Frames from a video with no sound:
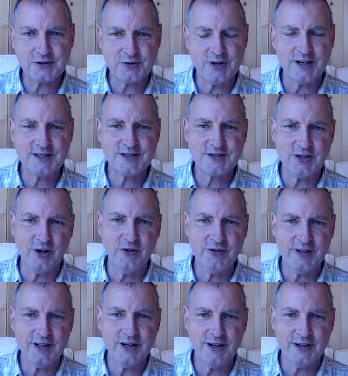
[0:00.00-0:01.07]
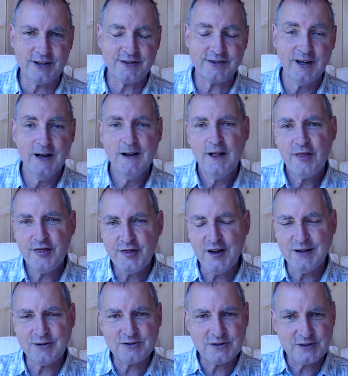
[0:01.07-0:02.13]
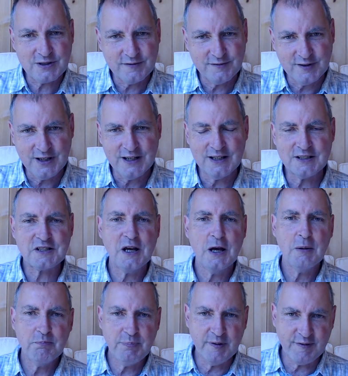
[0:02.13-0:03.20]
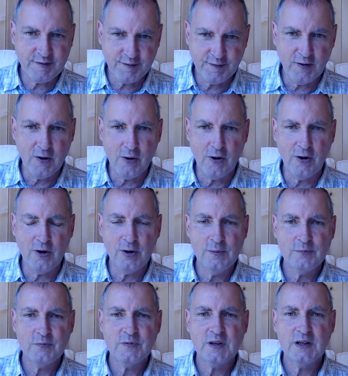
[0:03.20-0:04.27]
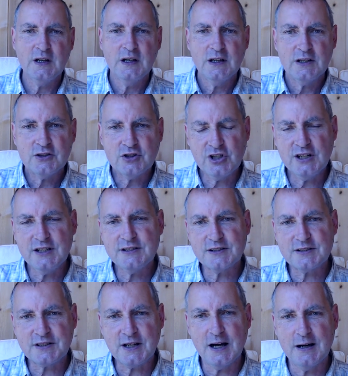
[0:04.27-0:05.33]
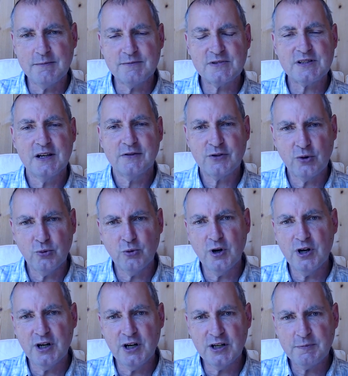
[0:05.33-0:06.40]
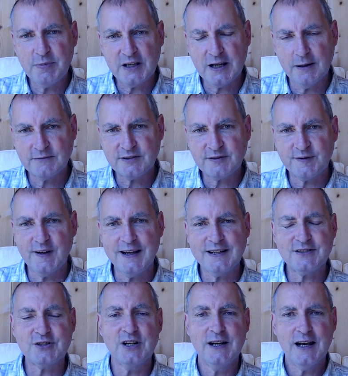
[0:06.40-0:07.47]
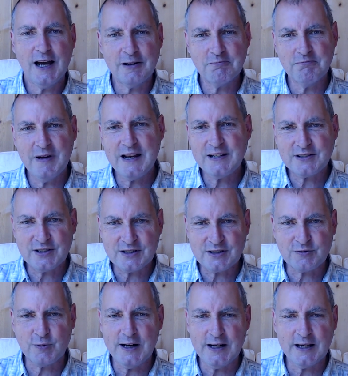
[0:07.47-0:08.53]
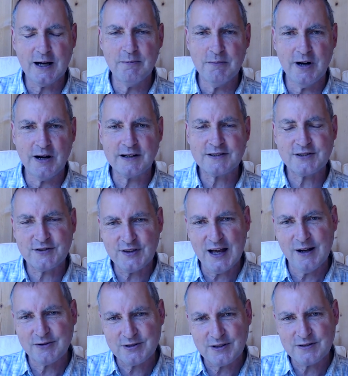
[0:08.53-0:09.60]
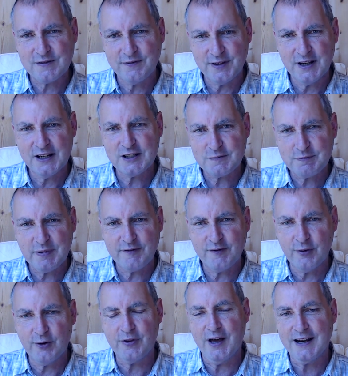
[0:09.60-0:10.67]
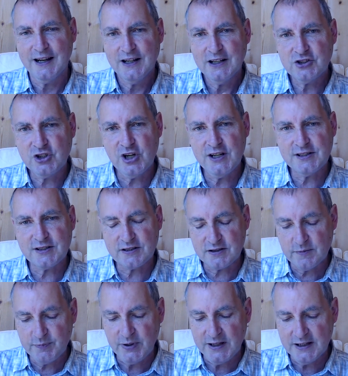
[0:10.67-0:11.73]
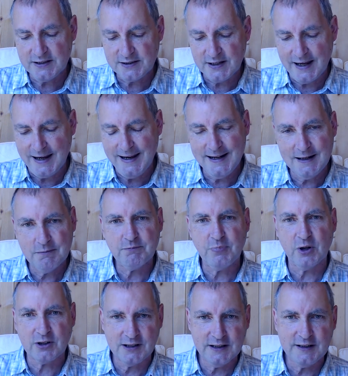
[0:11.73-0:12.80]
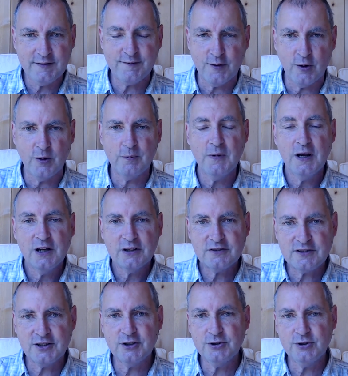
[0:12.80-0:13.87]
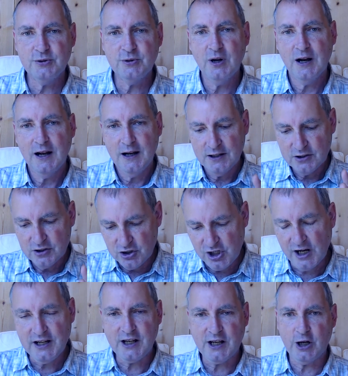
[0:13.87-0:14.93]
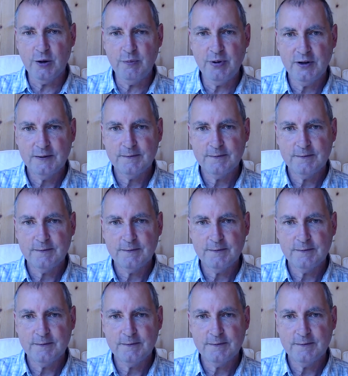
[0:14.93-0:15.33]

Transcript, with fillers: Christ on the earth. Thousands of years before Jesus comes, the Word becomes flesh and makes his dwelling among us. Thousands of years before that, Jesus appears in bodily form to Jacob